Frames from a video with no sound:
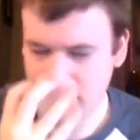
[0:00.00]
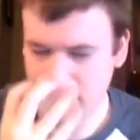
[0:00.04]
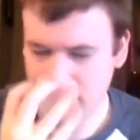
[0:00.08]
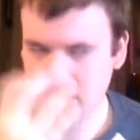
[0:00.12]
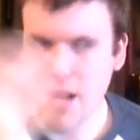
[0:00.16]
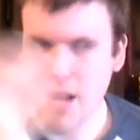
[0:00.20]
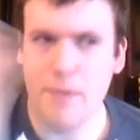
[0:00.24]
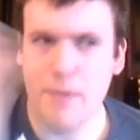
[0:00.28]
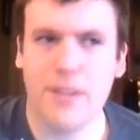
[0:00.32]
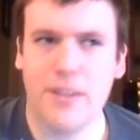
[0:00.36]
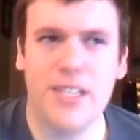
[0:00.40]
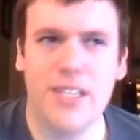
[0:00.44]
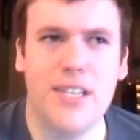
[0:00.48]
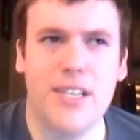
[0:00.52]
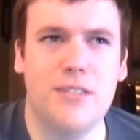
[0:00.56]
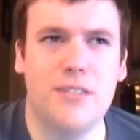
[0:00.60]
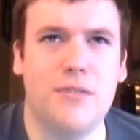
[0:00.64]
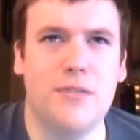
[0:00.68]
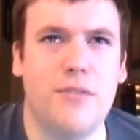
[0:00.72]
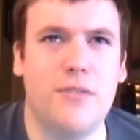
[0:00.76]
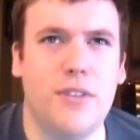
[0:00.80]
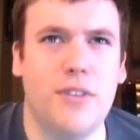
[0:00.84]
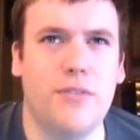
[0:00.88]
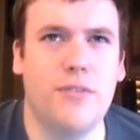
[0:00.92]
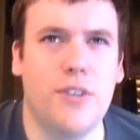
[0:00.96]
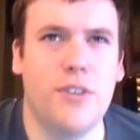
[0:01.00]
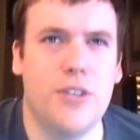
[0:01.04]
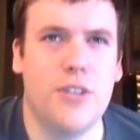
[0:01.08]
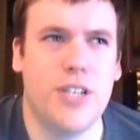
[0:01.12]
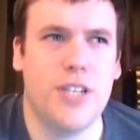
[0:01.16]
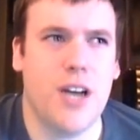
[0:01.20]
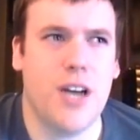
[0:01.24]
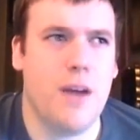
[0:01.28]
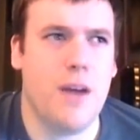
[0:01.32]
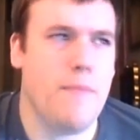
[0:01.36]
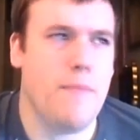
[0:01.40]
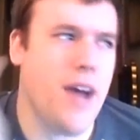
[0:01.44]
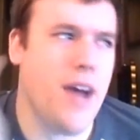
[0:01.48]
I melted this one for the first
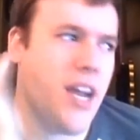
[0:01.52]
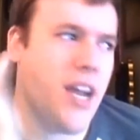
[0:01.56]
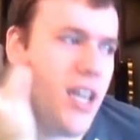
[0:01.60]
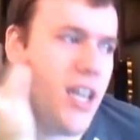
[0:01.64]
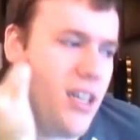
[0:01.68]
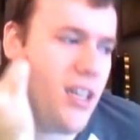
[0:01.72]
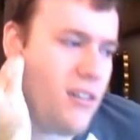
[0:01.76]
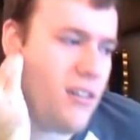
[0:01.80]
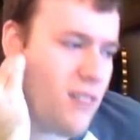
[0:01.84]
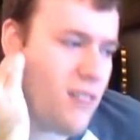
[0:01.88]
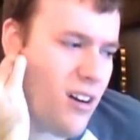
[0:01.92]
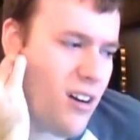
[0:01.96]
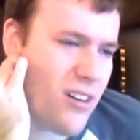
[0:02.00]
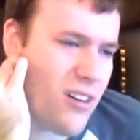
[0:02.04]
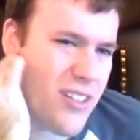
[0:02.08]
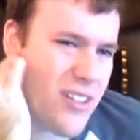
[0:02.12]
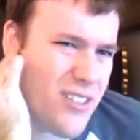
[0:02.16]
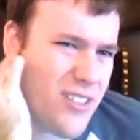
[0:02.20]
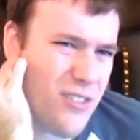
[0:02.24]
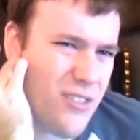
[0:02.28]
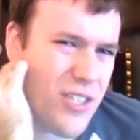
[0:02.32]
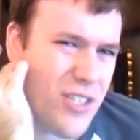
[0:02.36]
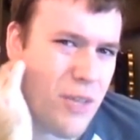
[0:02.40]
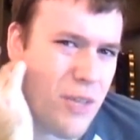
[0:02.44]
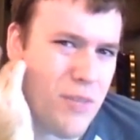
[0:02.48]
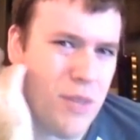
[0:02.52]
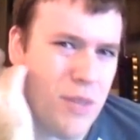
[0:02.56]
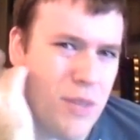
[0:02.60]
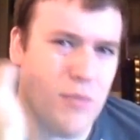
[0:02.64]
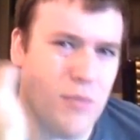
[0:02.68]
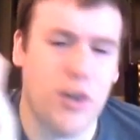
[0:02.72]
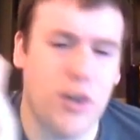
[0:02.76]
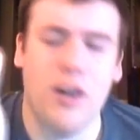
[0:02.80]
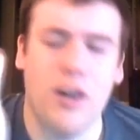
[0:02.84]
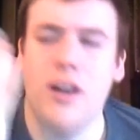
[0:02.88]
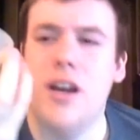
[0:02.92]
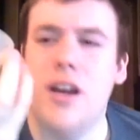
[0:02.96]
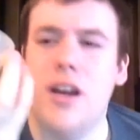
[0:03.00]
time back in August or
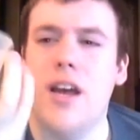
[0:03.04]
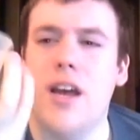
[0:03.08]
September.